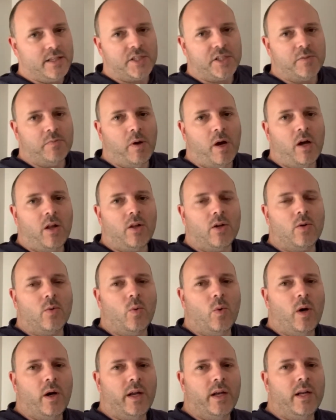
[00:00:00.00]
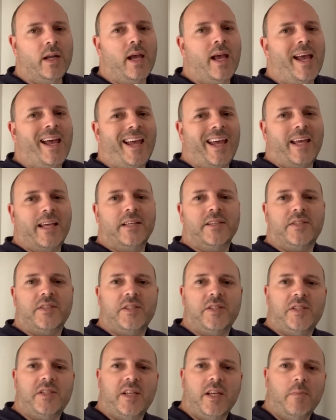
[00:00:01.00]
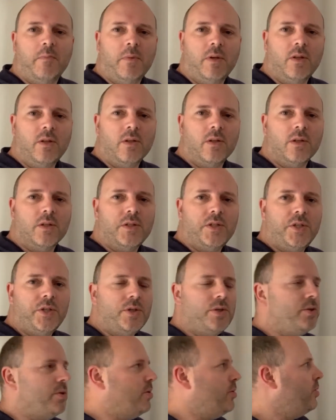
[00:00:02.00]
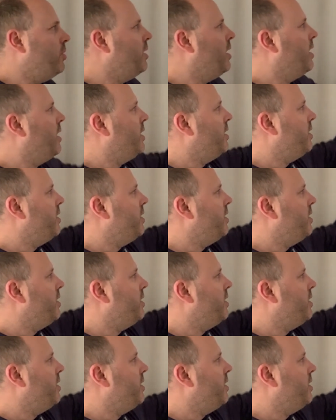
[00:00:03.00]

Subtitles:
the smaller one, is similar to